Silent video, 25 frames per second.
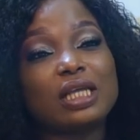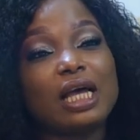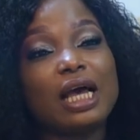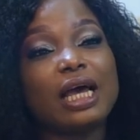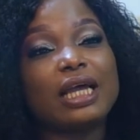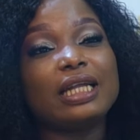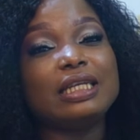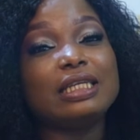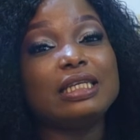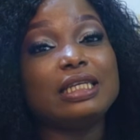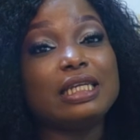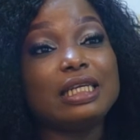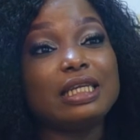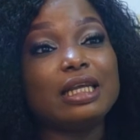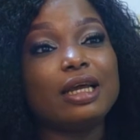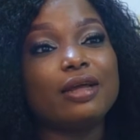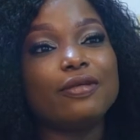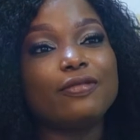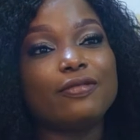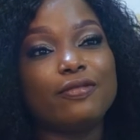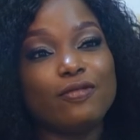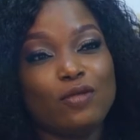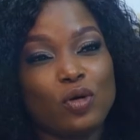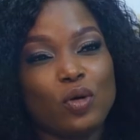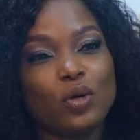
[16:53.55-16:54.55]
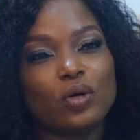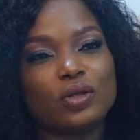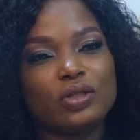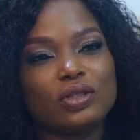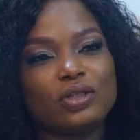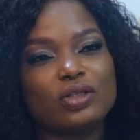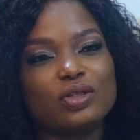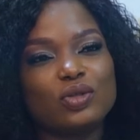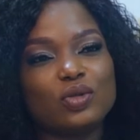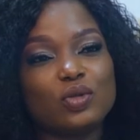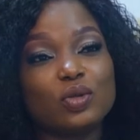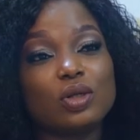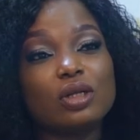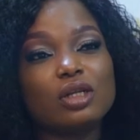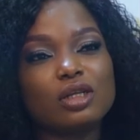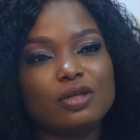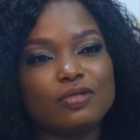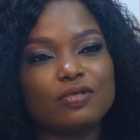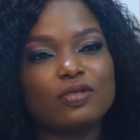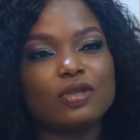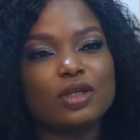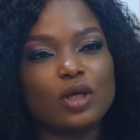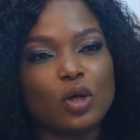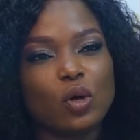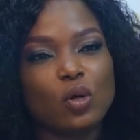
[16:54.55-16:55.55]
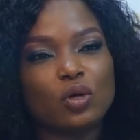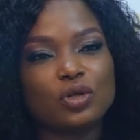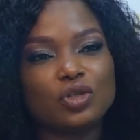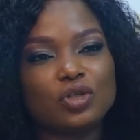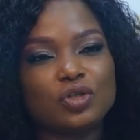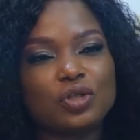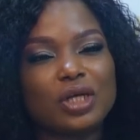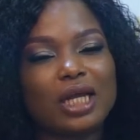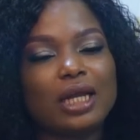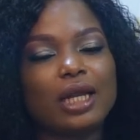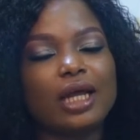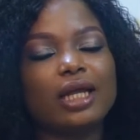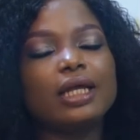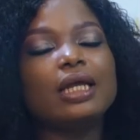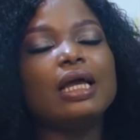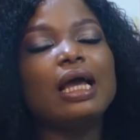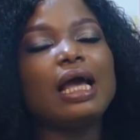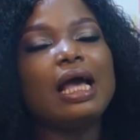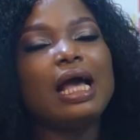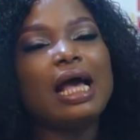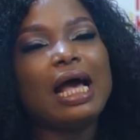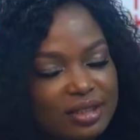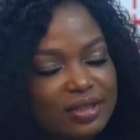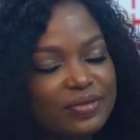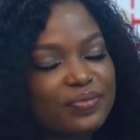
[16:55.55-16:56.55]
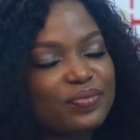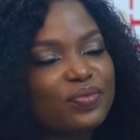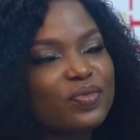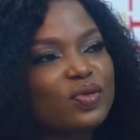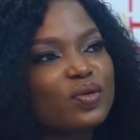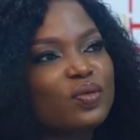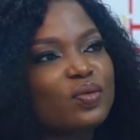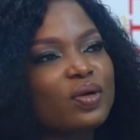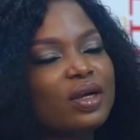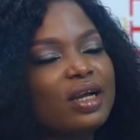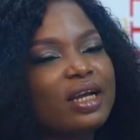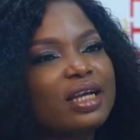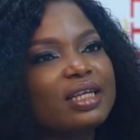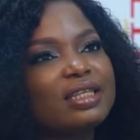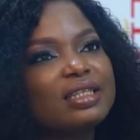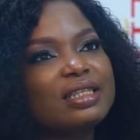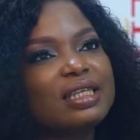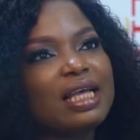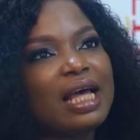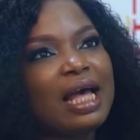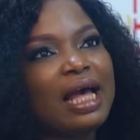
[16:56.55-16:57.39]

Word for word: I needed funds to leave the country, and I right?